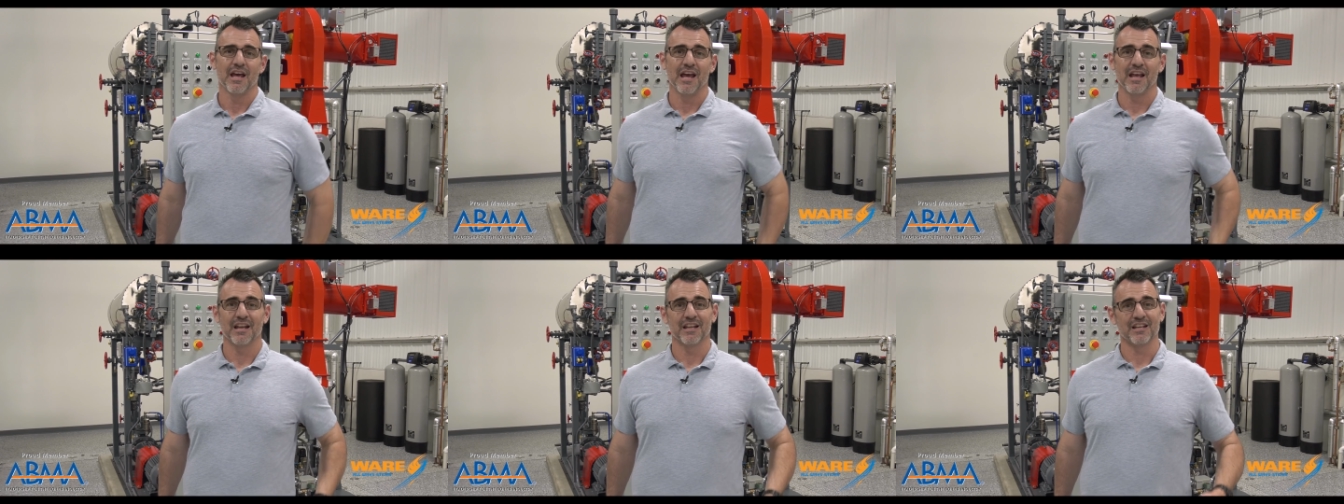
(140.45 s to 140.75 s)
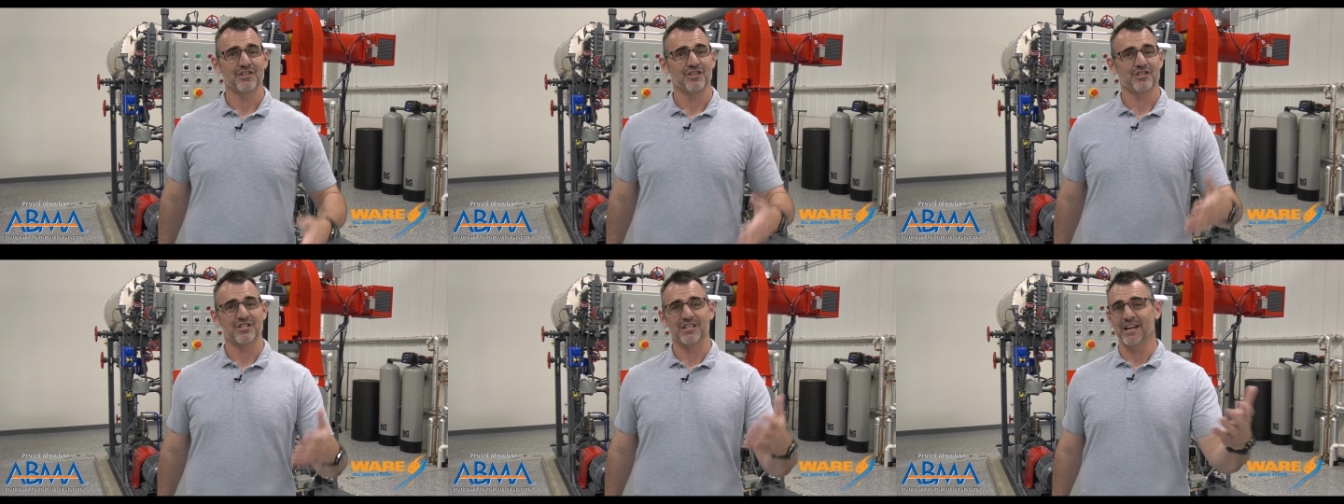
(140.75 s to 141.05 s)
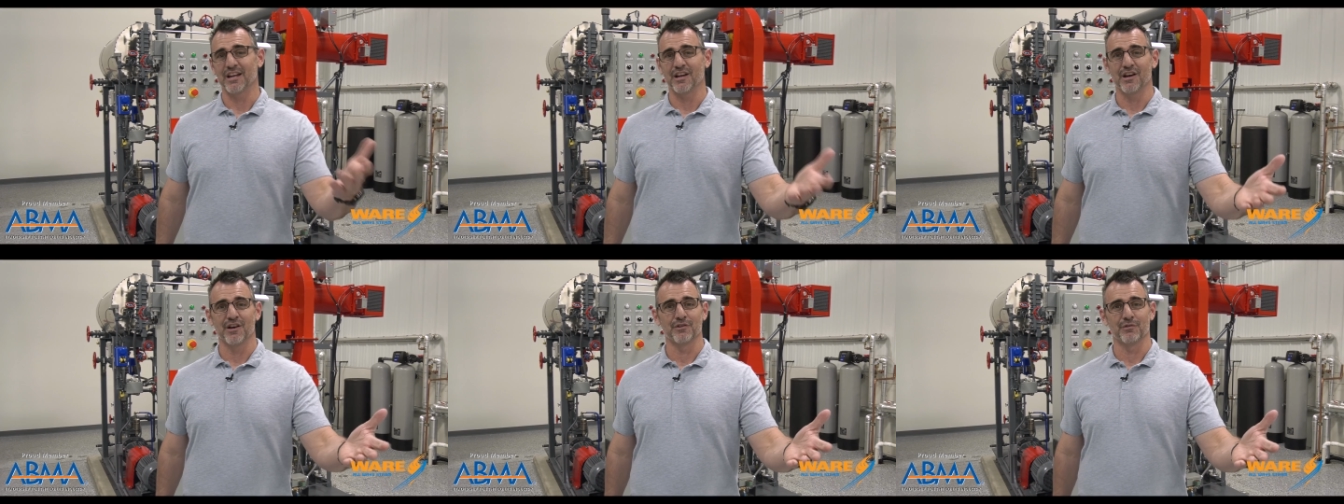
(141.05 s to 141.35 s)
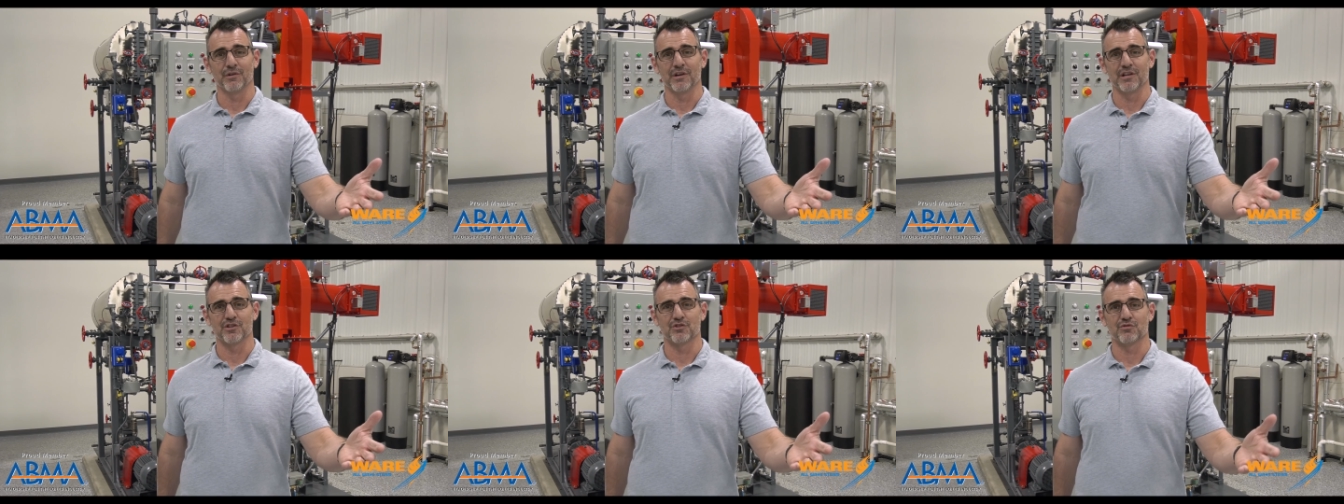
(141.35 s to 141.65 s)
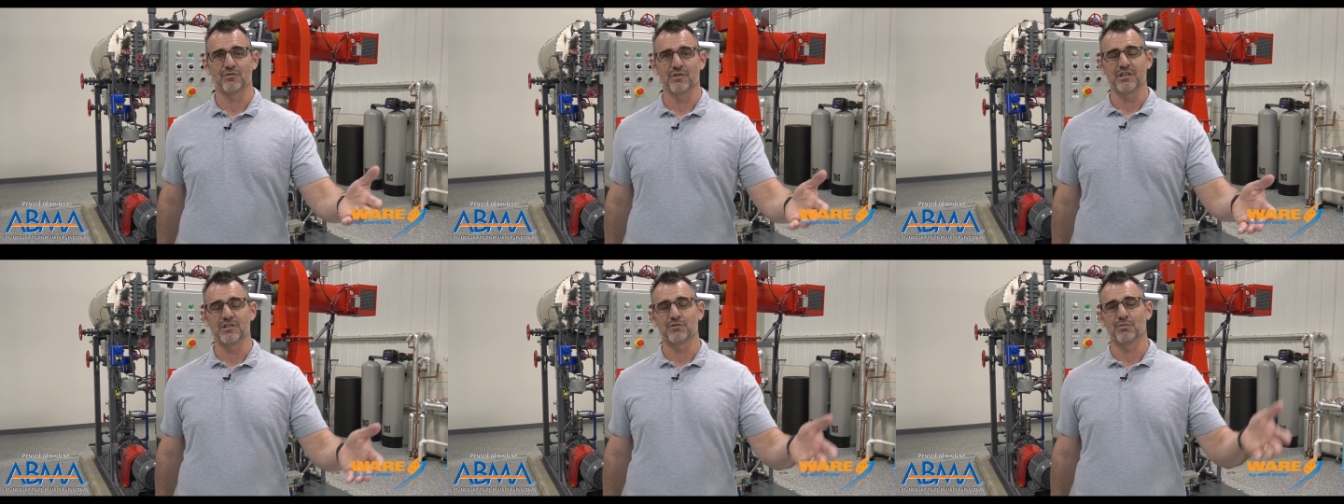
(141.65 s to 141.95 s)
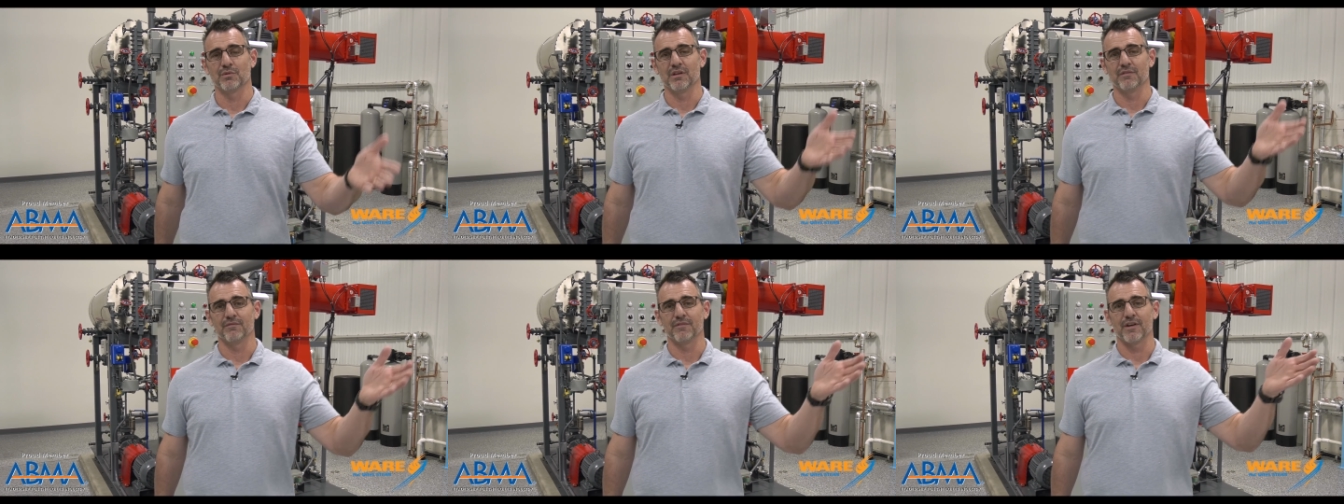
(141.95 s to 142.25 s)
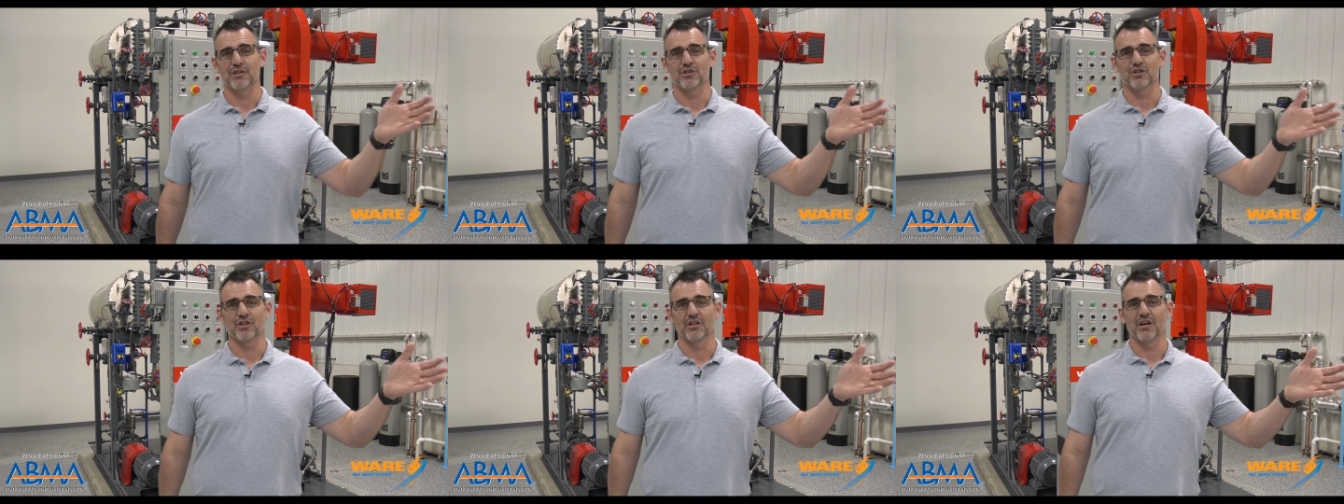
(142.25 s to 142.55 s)
and just like other industries, with the
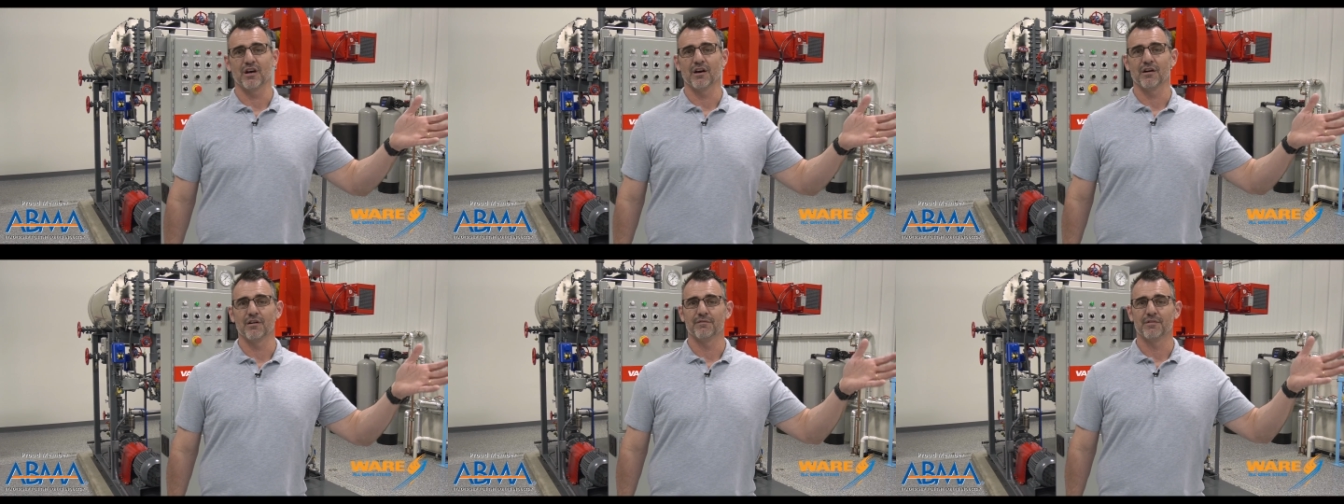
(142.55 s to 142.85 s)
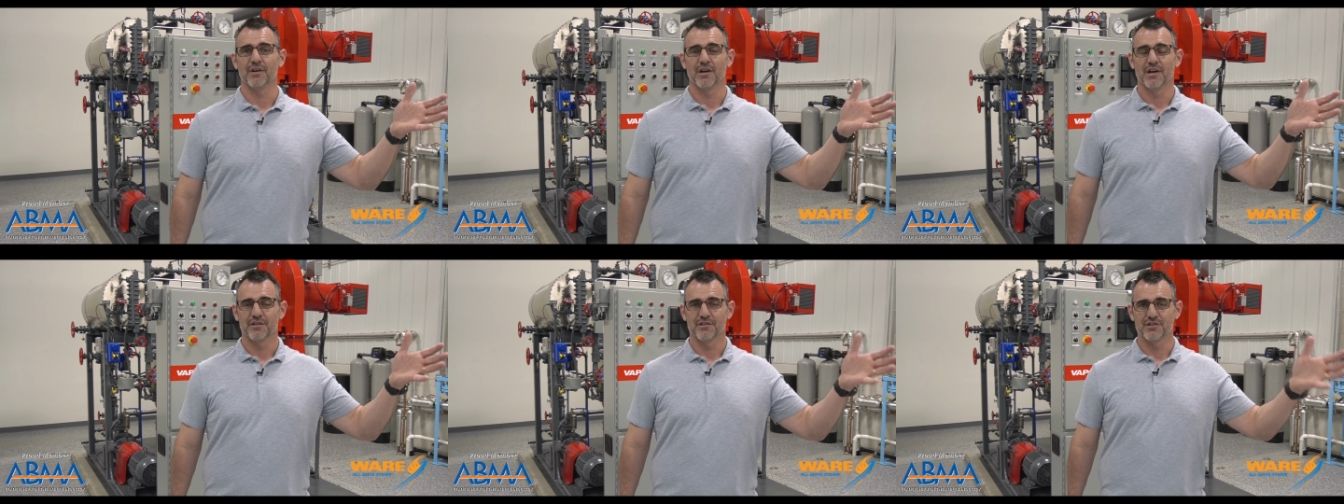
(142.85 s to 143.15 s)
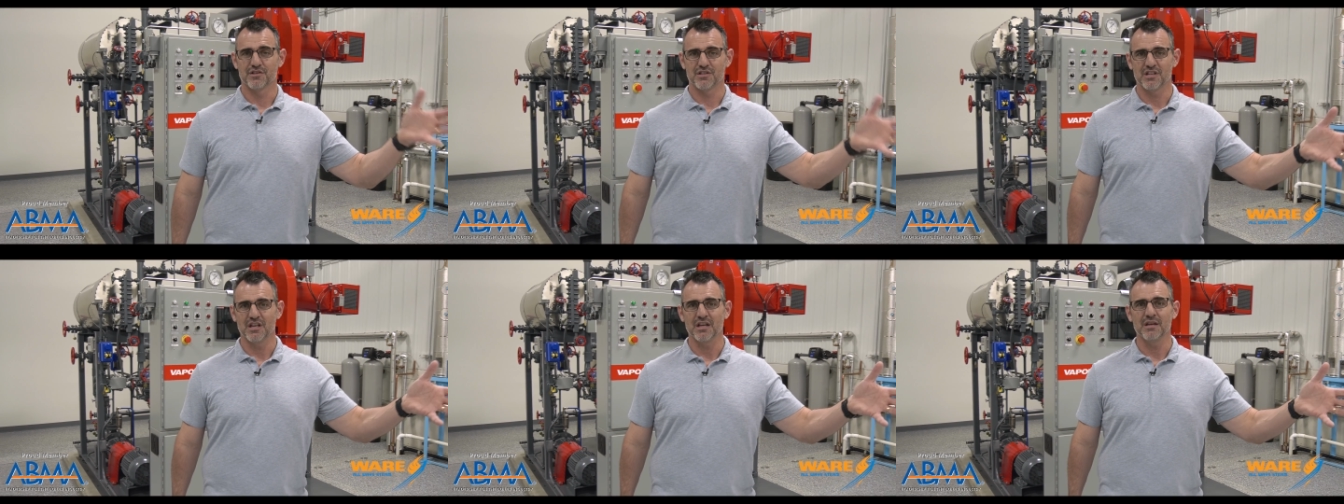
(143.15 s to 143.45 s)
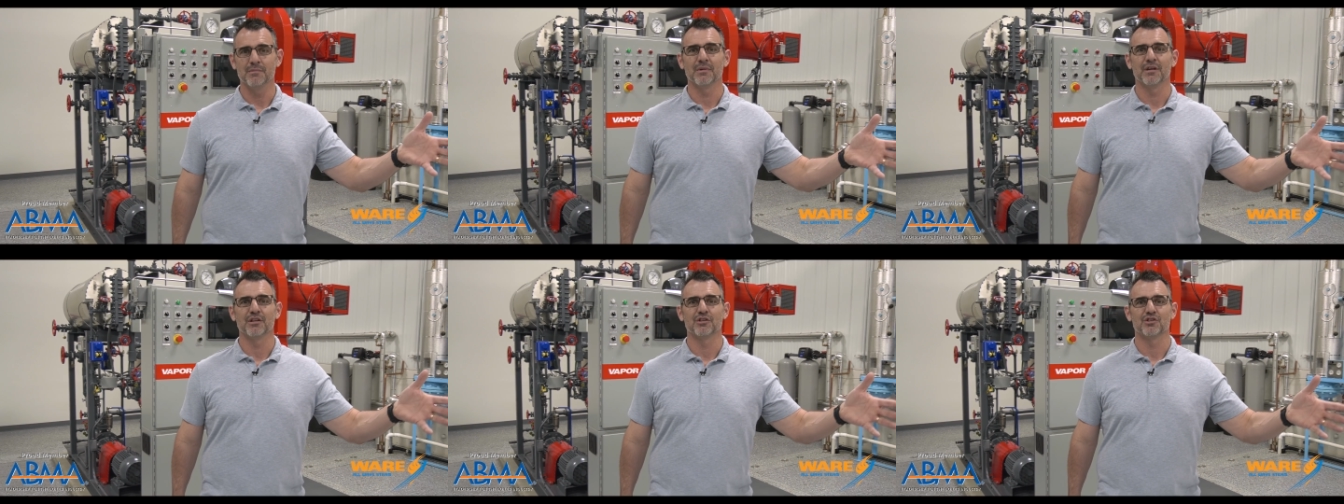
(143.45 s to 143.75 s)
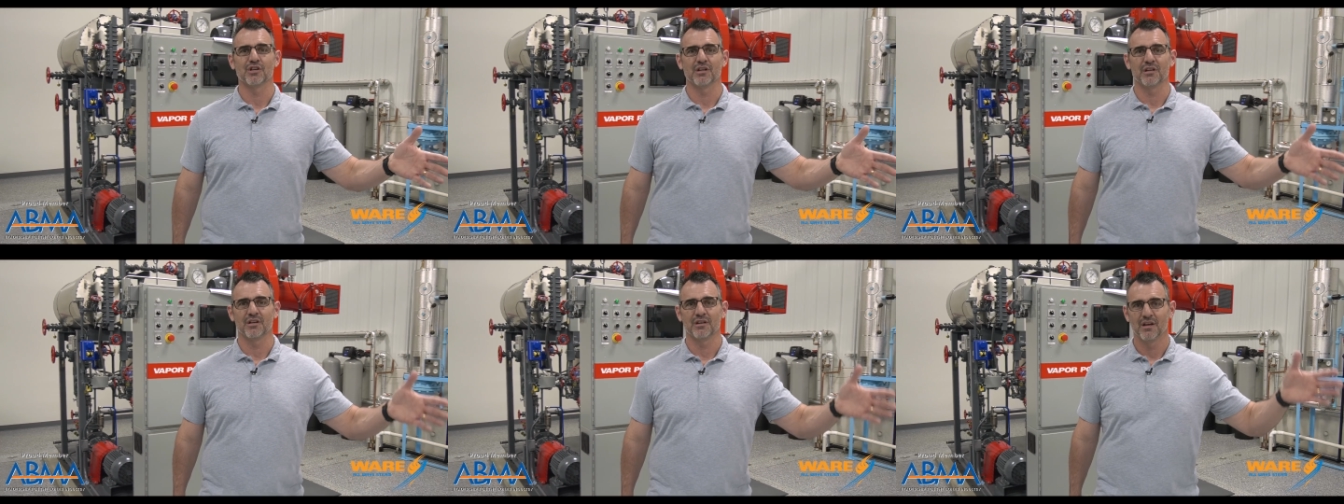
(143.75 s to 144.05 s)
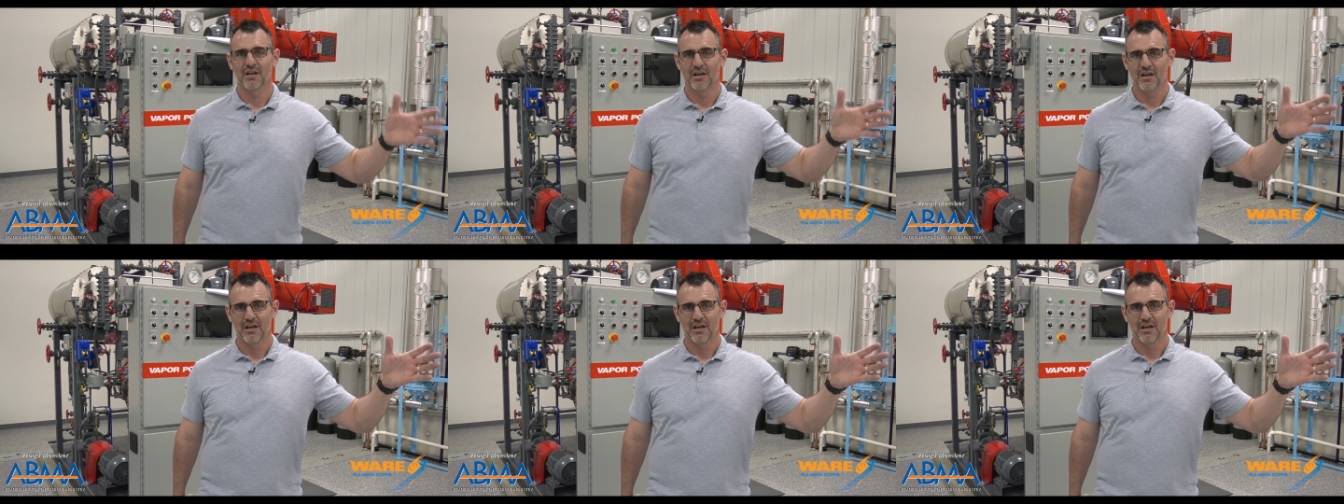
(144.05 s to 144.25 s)
invention of the steam engine